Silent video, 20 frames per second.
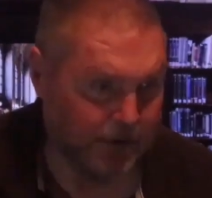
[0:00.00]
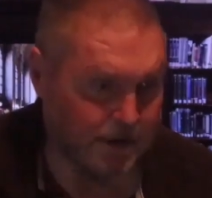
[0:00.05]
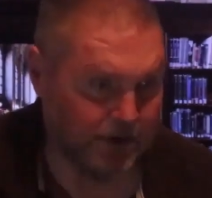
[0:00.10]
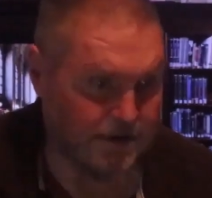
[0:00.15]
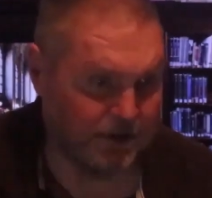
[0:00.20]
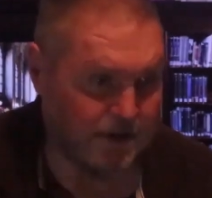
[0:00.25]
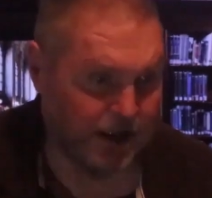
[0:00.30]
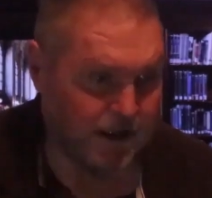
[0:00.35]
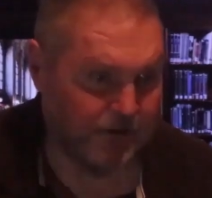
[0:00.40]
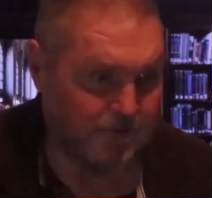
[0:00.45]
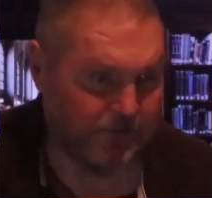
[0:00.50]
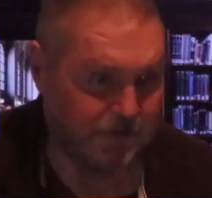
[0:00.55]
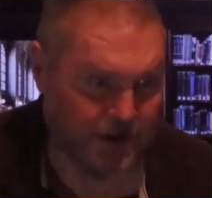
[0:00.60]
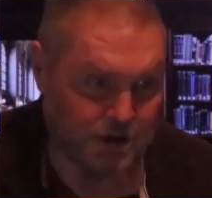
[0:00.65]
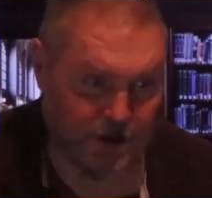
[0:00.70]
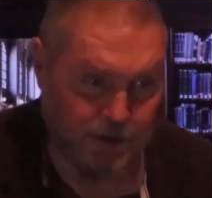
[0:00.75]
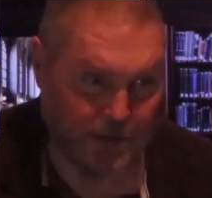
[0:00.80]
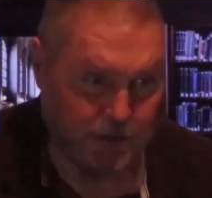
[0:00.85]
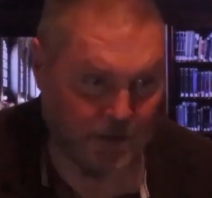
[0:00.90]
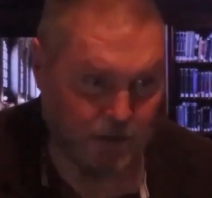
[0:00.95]
He must
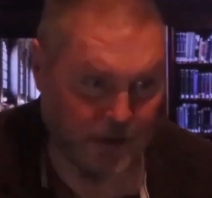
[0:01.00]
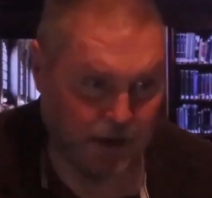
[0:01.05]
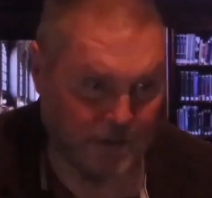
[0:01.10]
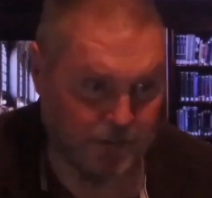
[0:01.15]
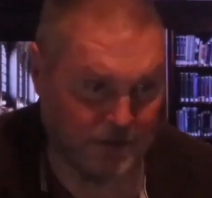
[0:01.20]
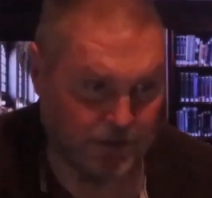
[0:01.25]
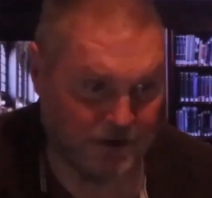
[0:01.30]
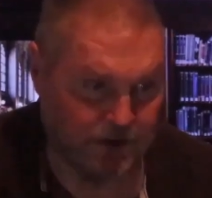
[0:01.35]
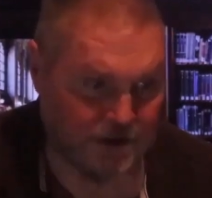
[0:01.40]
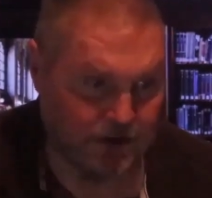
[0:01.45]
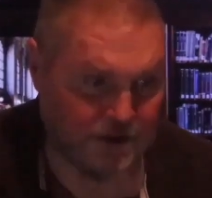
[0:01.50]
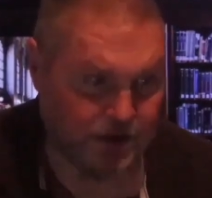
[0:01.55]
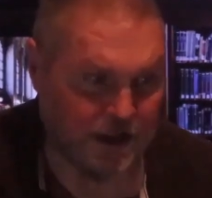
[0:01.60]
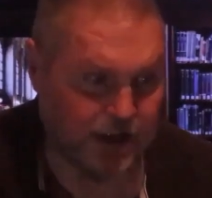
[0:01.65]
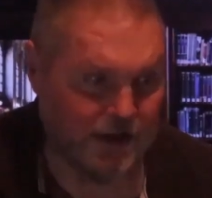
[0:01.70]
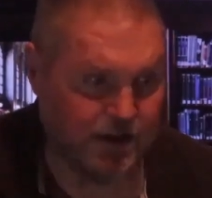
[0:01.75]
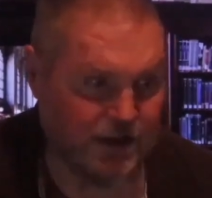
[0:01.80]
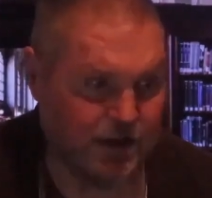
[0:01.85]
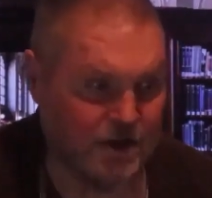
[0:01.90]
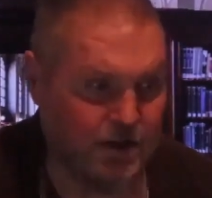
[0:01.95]
have visible
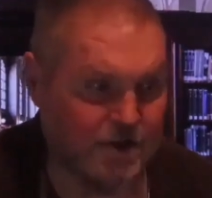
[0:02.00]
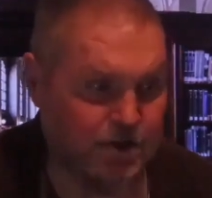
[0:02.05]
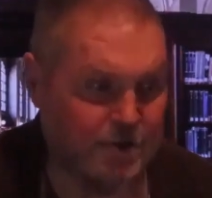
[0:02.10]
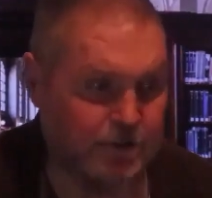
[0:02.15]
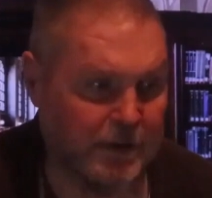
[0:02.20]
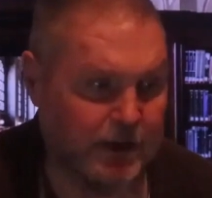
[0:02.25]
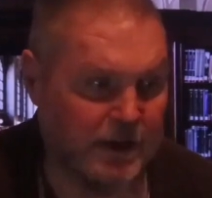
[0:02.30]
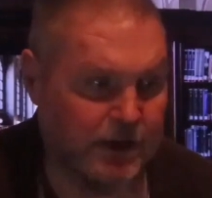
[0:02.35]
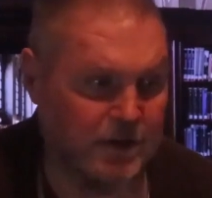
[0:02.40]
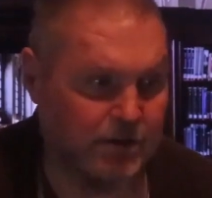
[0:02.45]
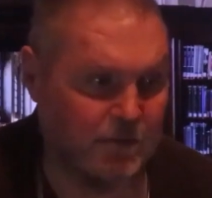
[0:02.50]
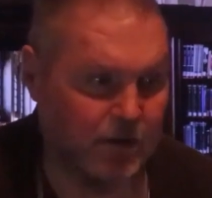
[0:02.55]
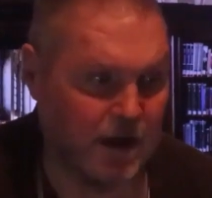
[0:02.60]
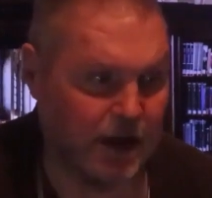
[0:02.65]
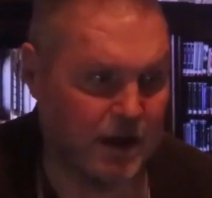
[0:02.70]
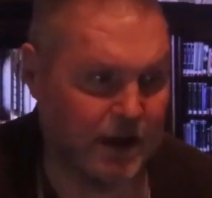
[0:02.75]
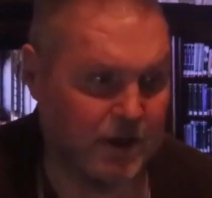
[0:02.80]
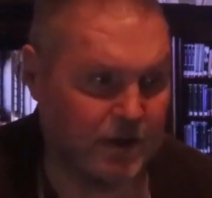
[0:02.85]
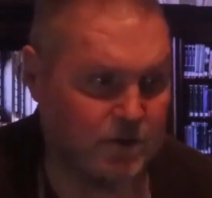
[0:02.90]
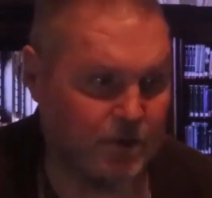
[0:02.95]
representation to
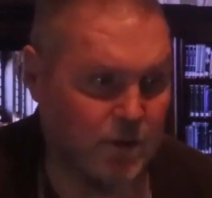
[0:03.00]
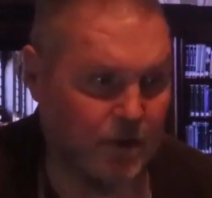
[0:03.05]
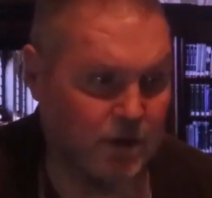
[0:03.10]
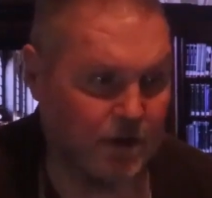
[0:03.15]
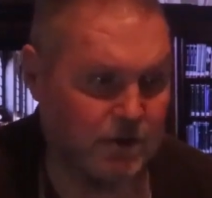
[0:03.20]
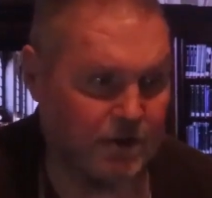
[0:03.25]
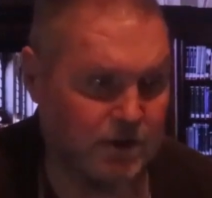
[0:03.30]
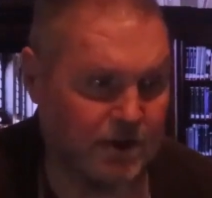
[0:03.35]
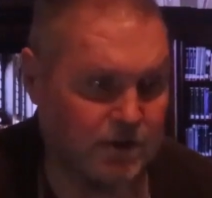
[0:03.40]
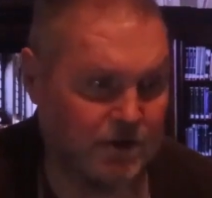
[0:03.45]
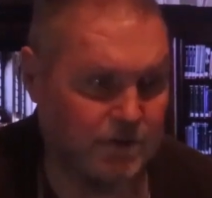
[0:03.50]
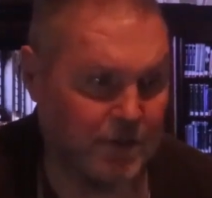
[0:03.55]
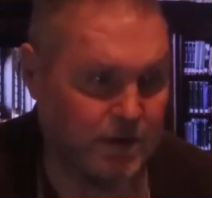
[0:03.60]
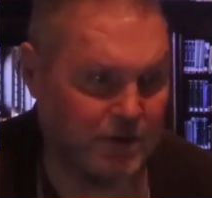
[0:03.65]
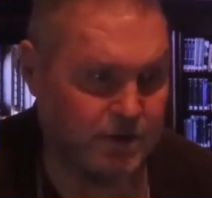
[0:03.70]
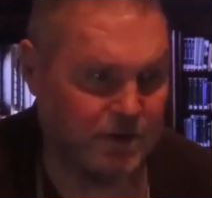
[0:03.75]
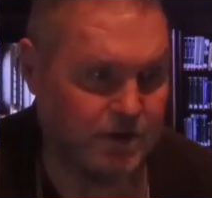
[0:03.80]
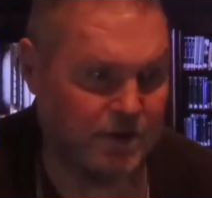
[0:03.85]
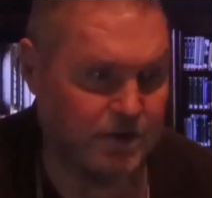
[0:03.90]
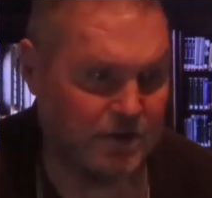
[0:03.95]
speak and write his words
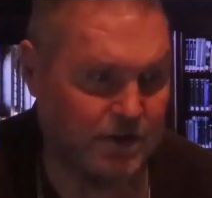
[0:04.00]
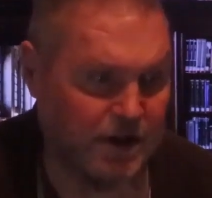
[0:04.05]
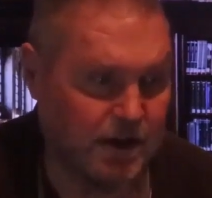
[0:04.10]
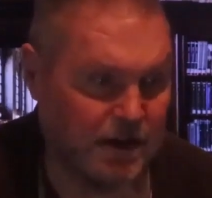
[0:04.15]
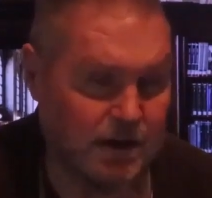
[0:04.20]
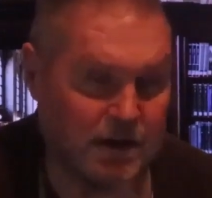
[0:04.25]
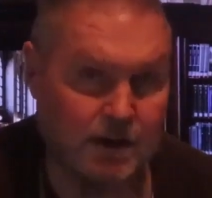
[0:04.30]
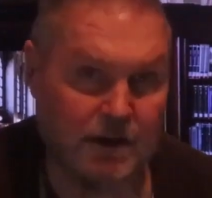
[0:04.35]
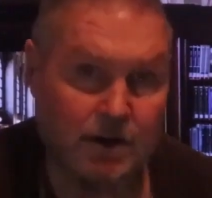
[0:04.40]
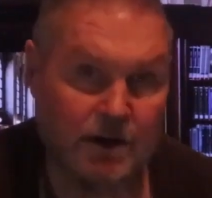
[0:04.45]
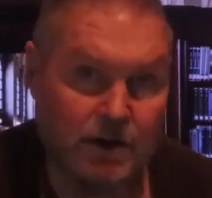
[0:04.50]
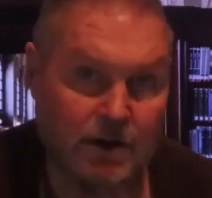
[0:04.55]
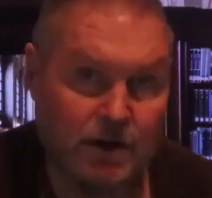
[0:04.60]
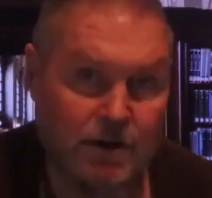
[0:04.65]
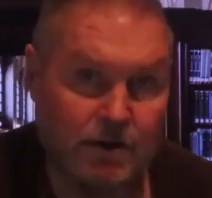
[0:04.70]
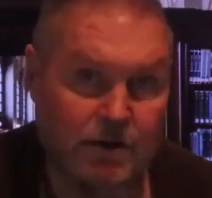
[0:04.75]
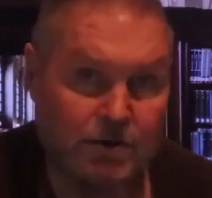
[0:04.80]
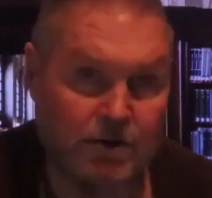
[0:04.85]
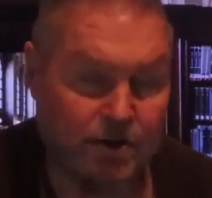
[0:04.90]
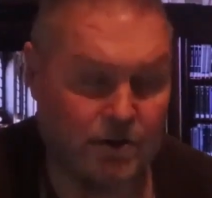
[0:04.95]
as Moses
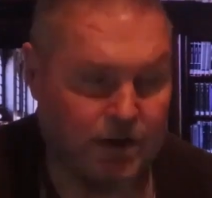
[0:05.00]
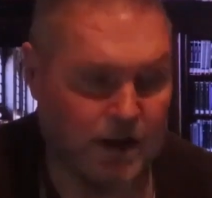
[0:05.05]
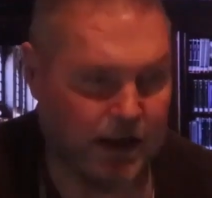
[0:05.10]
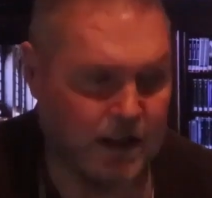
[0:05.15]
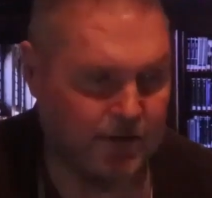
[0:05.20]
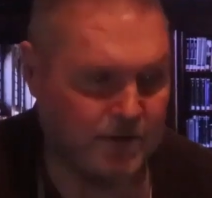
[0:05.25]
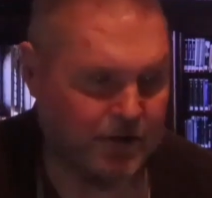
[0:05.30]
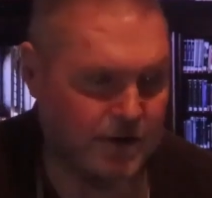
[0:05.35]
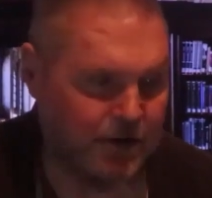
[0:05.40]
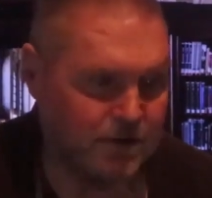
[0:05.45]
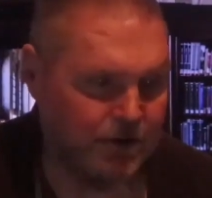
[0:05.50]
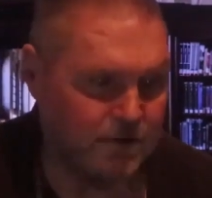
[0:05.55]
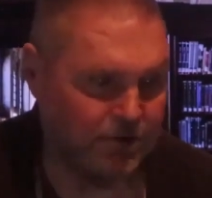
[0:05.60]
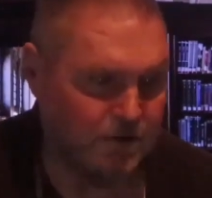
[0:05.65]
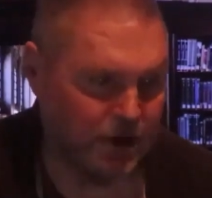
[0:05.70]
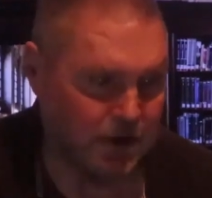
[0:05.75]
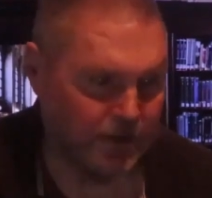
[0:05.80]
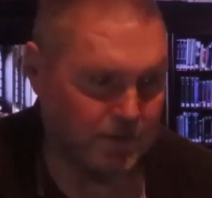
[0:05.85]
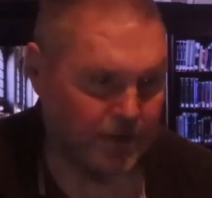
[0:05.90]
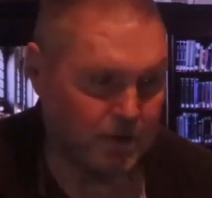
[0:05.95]
did to have
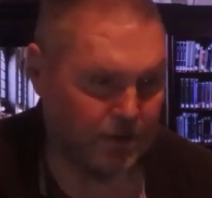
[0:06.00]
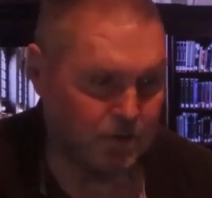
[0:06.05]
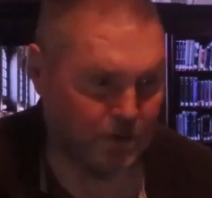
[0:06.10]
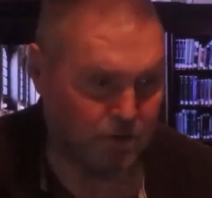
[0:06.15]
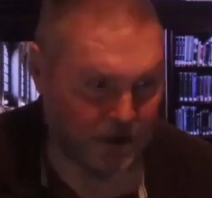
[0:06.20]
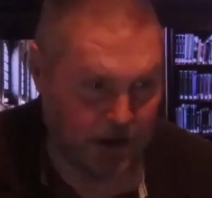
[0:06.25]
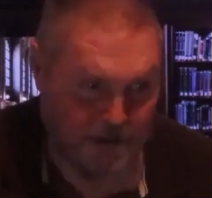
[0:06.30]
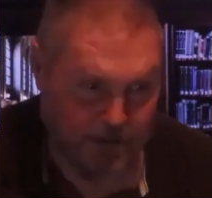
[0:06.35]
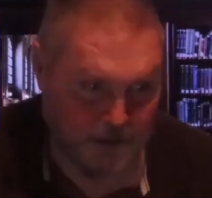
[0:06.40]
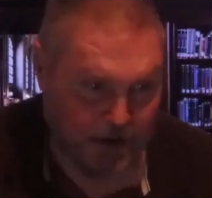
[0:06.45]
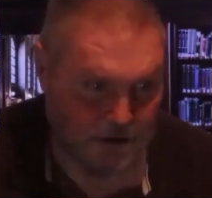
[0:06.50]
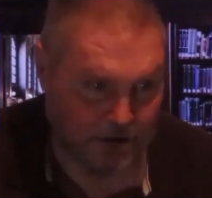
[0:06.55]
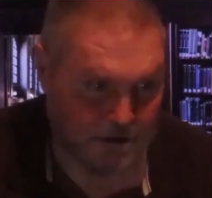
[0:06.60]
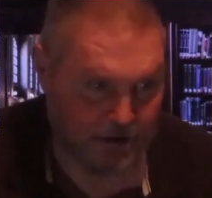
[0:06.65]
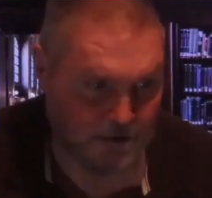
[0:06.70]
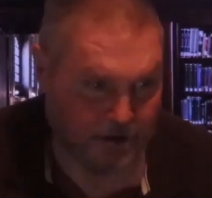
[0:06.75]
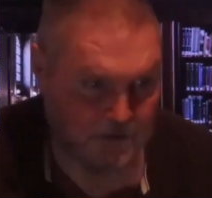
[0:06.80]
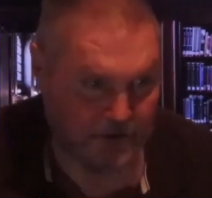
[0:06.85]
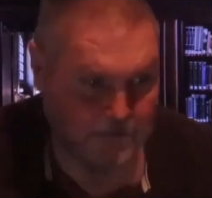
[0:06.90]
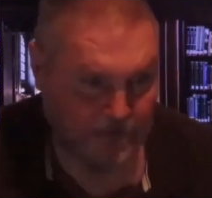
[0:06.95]
his temple
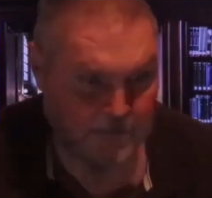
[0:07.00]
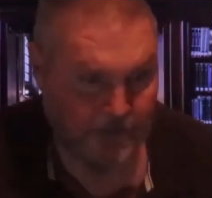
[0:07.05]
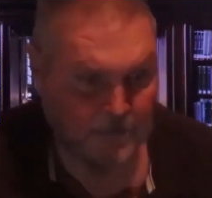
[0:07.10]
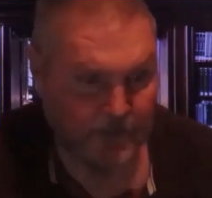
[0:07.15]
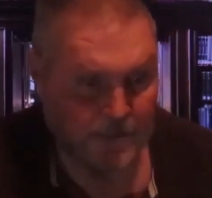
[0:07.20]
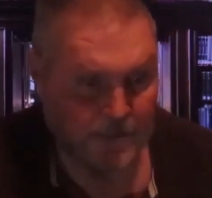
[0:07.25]
rebuilt